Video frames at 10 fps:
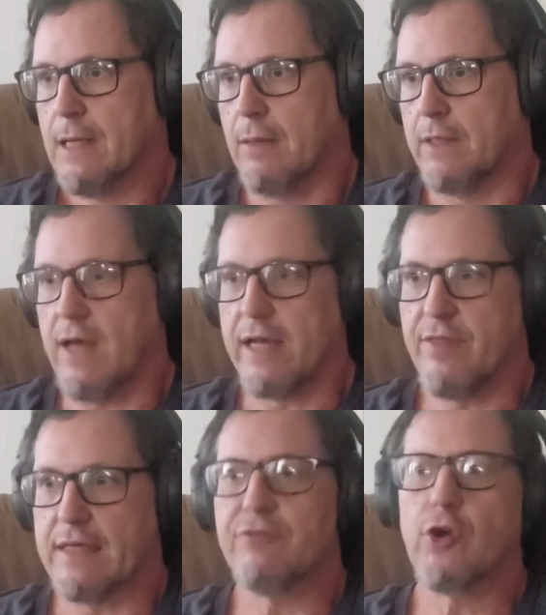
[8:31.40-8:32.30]
It's not even
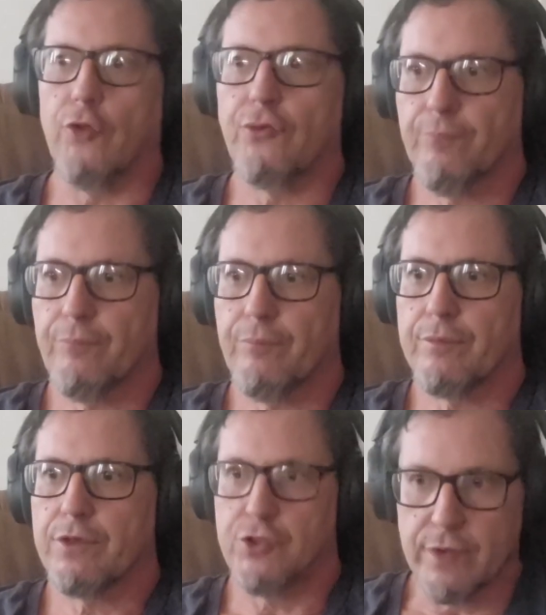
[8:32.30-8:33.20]
that difficult
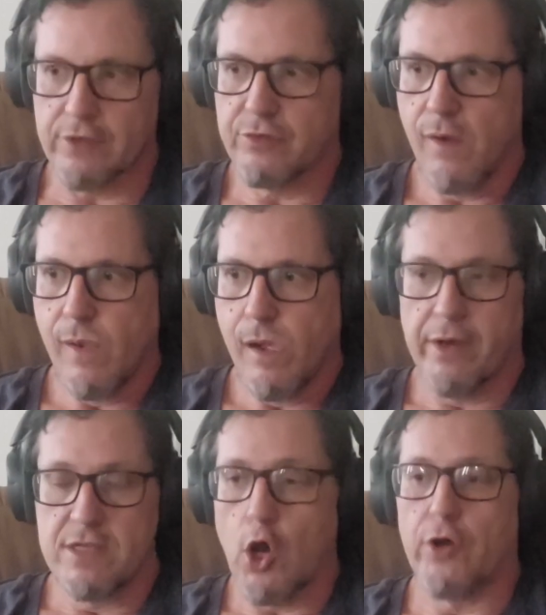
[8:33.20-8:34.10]
to do this, but it
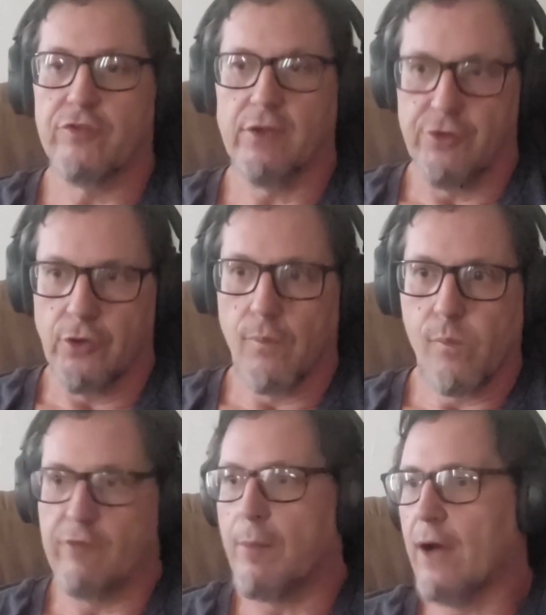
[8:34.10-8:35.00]
is the hardest thing to do.
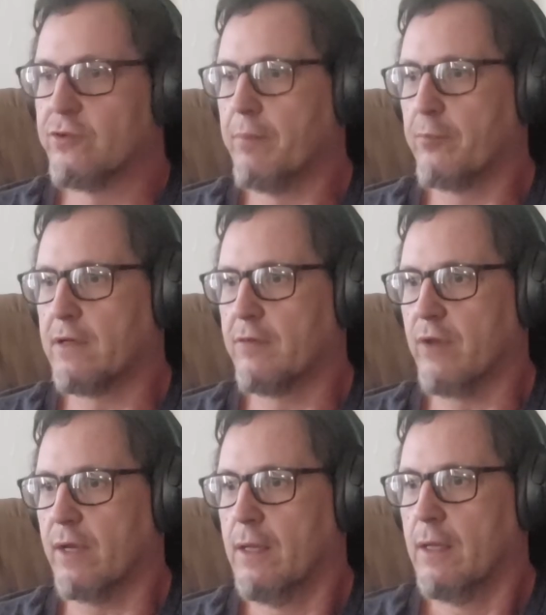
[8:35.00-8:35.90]
Right? From an outside perspective, it's
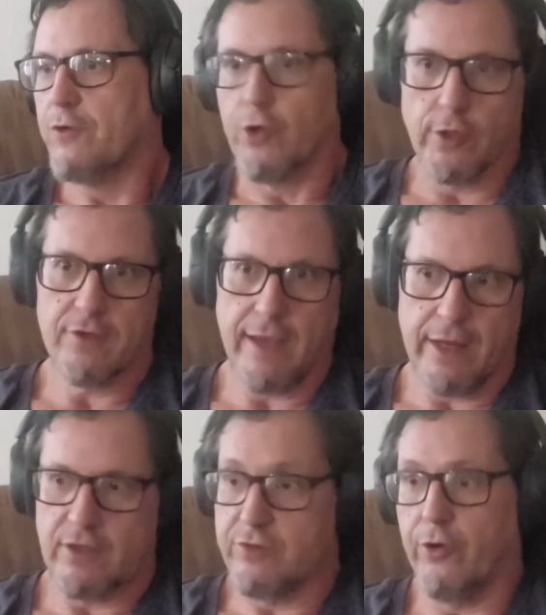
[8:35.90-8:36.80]
like if you were to look at
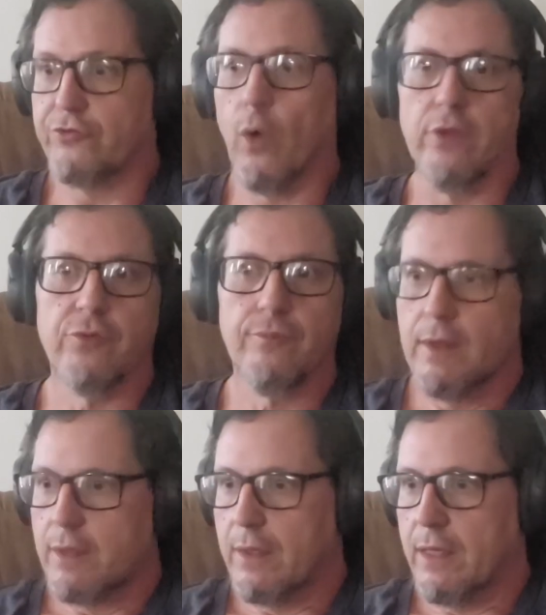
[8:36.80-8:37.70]
us as zeros and ones,
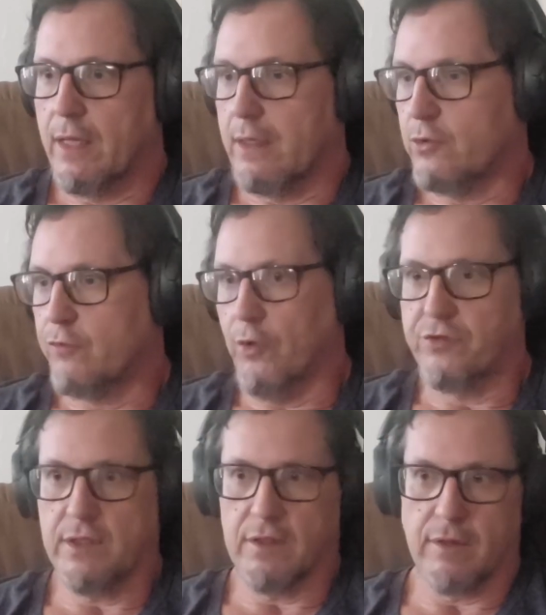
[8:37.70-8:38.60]
you'd fully
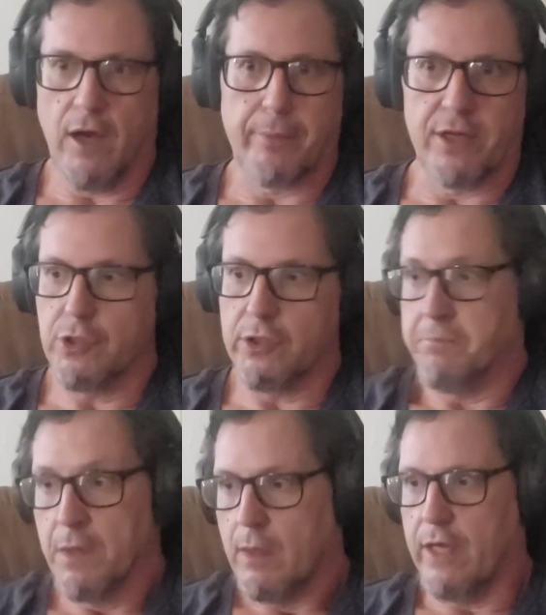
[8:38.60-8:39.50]
see that operationally
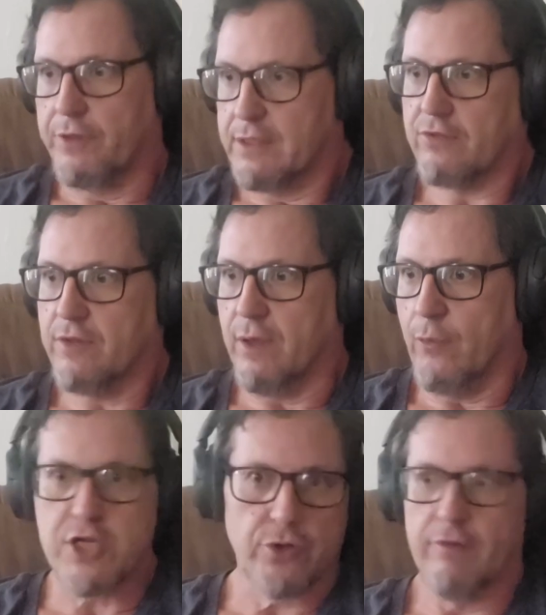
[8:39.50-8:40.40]
it only takes the
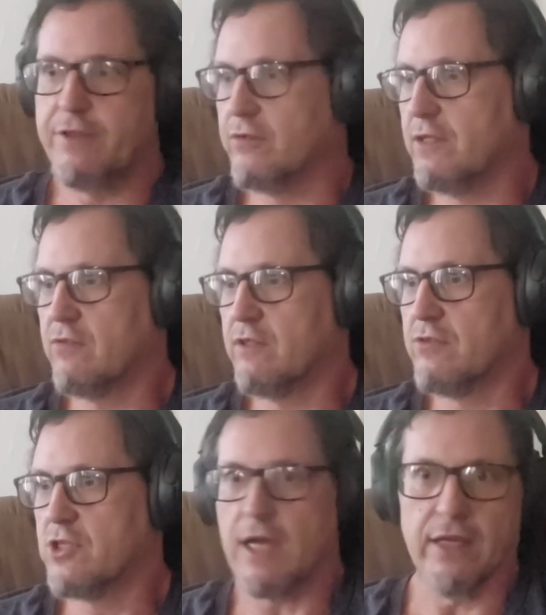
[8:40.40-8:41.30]
erasure of this
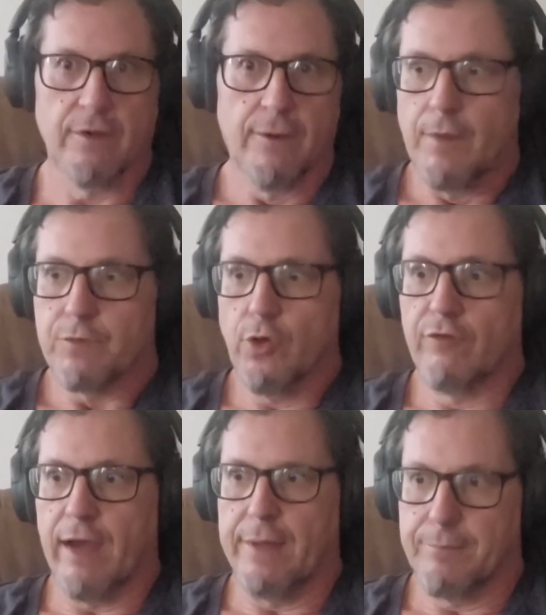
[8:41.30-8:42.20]
digitized,
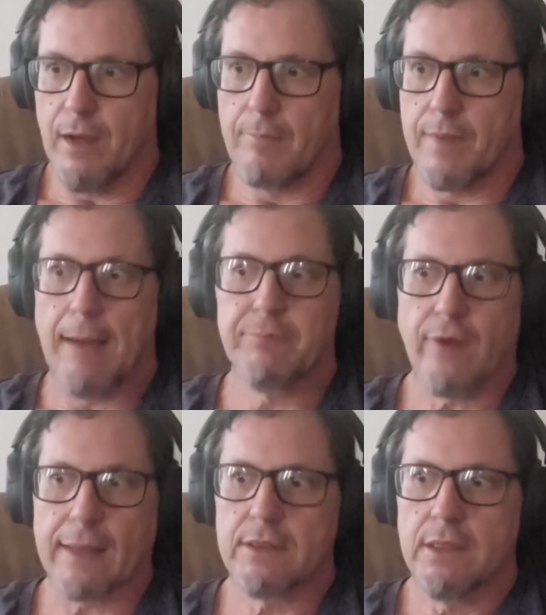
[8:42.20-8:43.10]
codified,
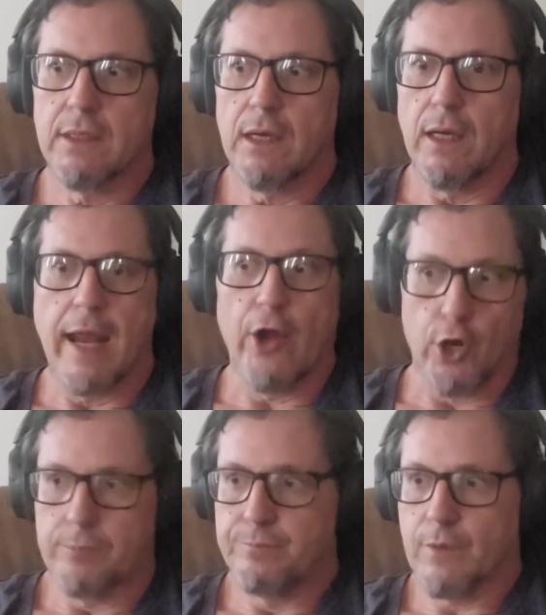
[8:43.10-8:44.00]
abstract
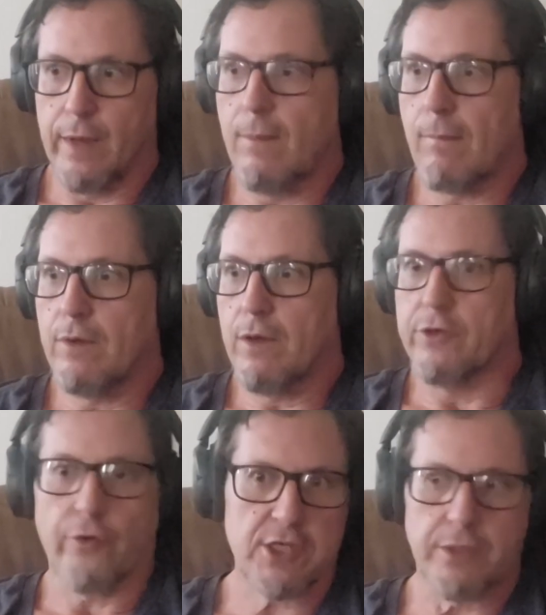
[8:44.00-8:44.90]
error, right, in
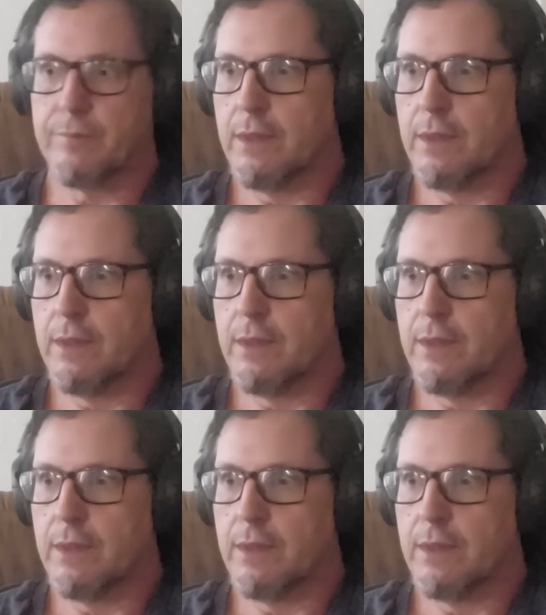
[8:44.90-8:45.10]
correction.